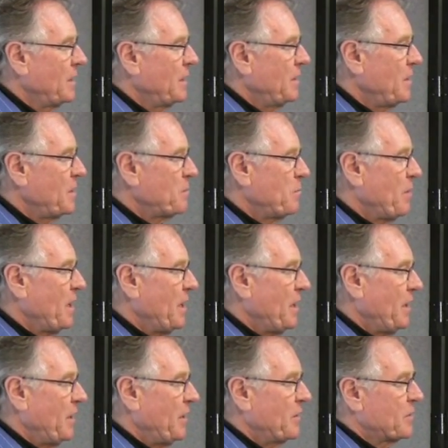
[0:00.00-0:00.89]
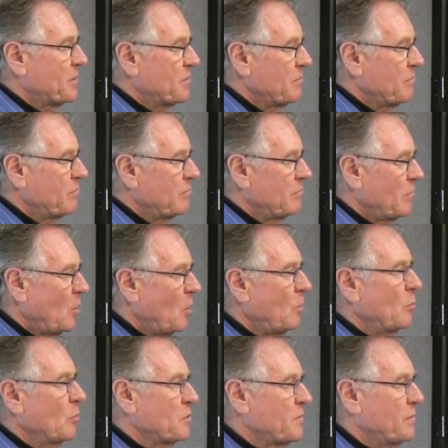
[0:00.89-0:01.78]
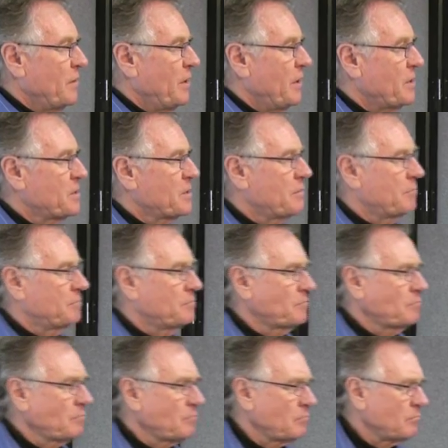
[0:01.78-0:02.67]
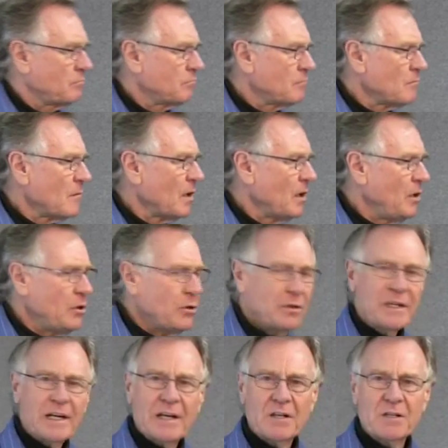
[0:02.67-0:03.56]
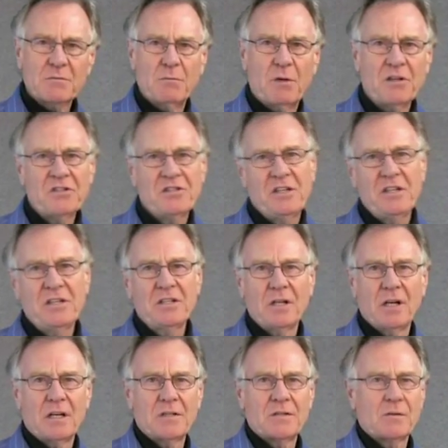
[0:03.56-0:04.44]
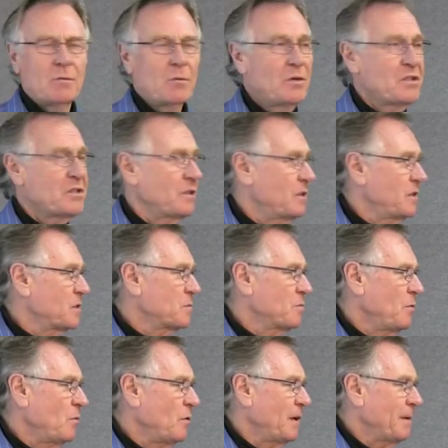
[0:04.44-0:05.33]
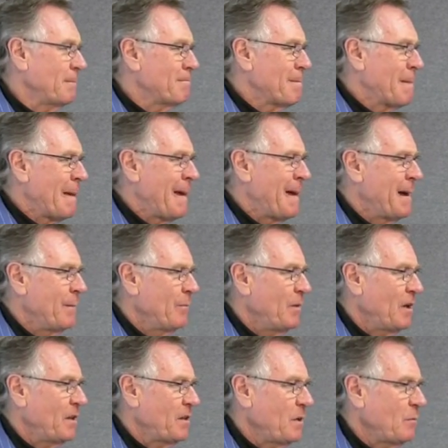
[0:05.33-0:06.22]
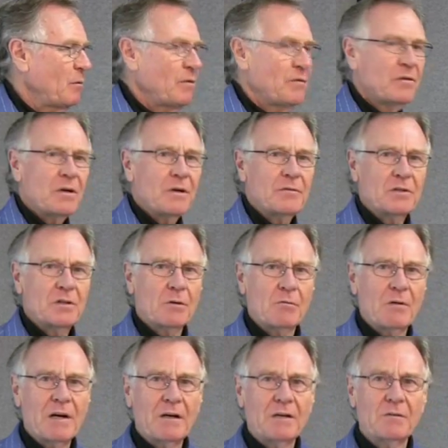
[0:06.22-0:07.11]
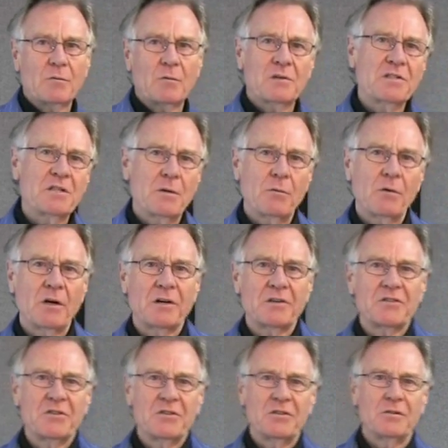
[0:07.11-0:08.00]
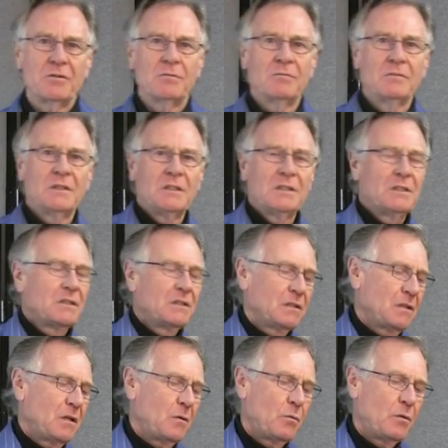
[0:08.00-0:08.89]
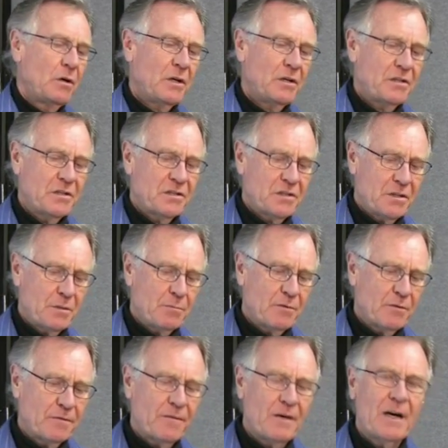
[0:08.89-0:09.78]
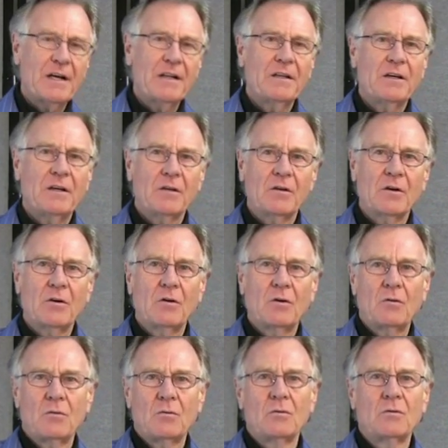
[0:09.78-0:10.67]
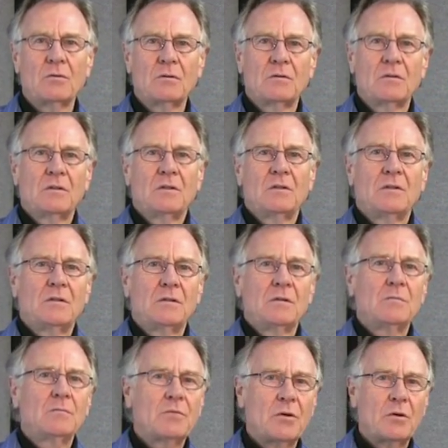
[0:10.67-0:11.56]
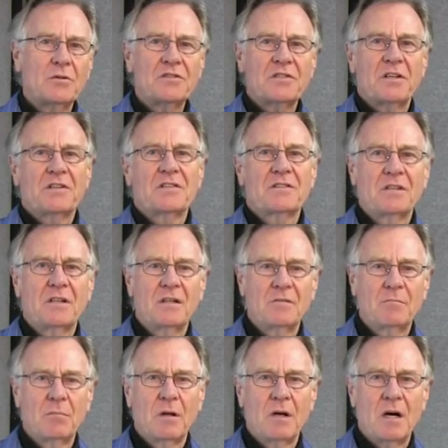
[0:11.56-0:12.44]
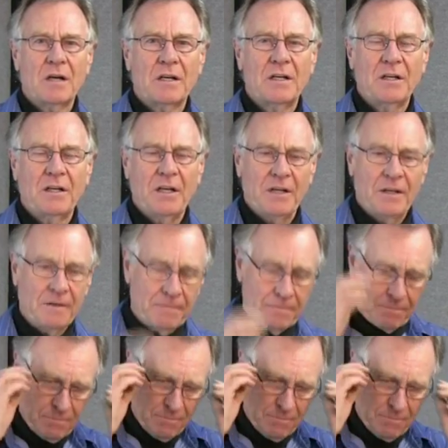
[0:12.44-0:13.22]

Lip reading: this painting is almost finished. You can add as much detail as you wish at this point, but I think we've covered the ground of what you wanted to do. I wanted to simplify the whole process of blocking in.